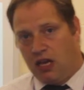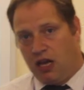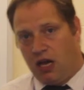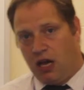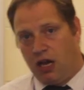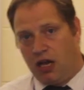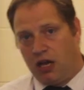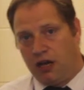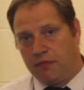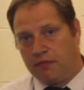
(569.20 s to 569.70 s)

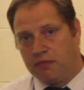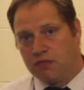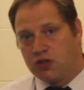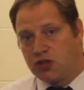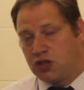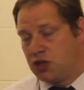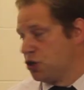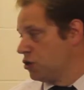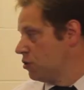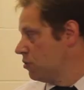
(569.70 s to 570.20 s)

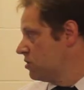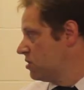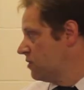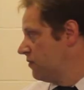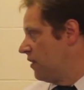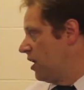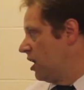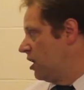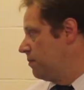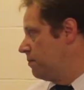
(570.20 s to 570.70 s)
to
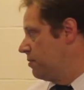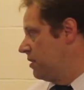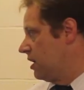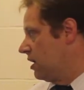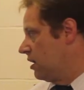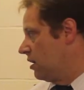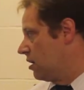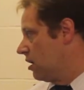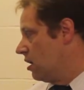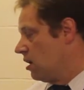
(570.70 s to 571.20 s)

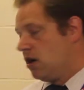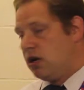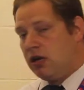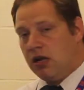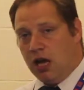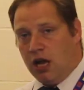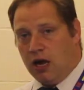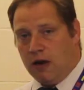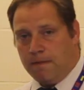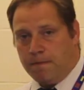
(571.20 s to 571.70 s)
developing
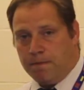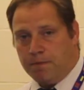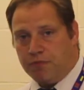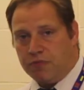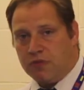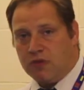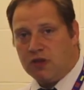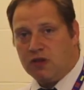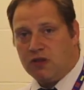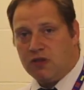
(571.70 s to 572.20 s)

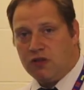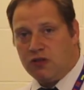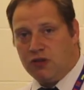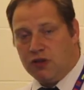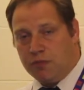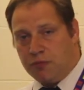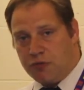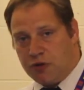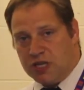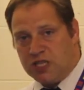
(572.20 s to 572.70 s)
the
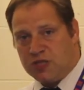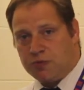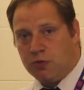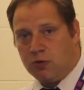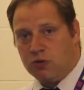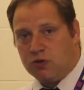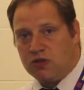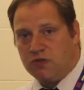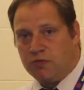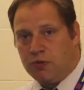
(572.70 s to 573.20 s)

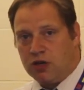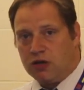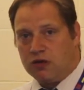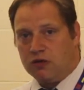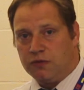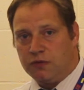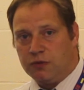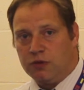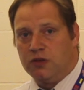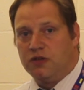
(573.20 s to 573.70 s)
principles of Michael
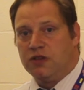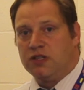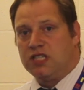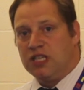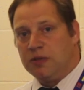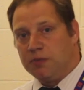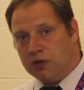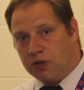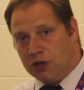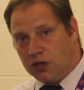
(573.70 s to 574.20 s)
Fullan, the
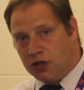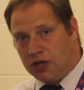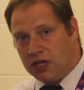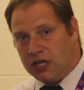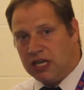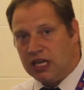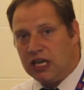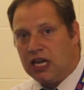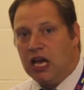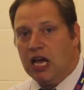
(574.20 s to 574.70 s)
deeper
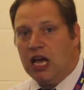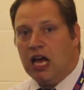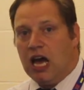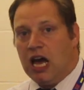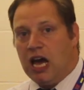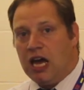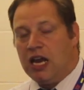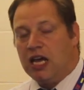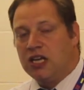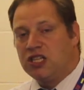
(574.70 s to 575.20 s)
learning,
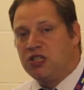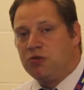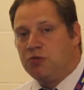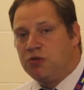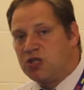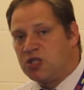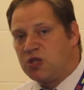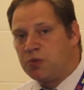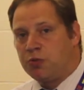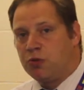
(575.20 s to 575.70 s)
and actually with
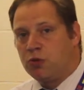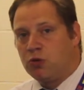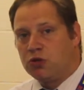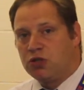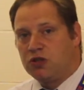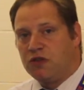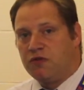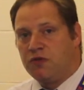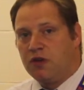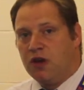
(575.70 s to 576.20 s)
the
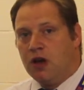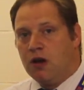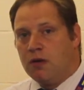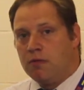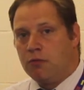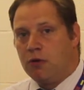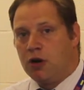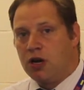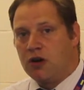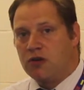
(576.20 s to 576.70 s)
support of
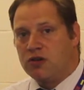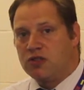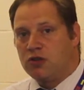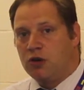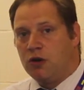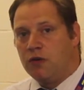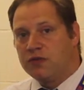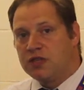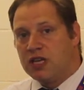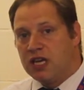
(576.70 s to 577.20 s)

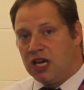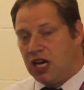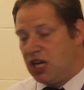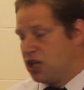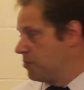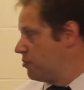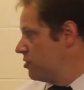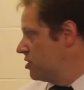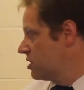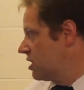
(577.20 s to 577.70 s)
Microsoft and
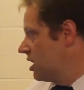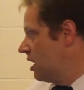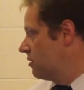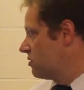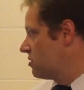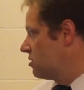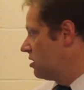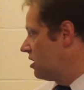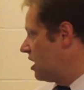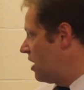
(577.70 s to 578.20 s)
the British
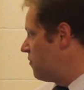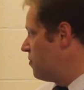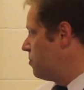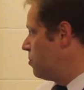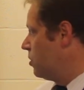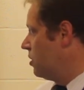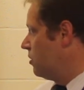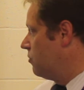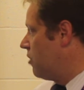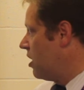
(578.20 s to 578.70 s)
Council.
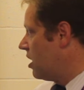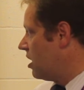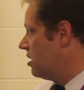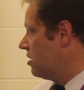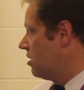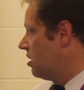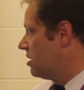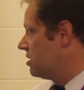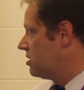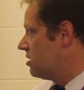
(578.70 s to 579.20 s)
Everybody
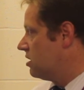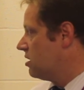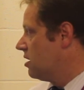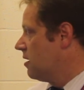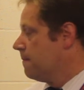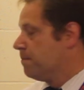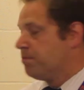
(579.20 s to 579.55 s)
recognised that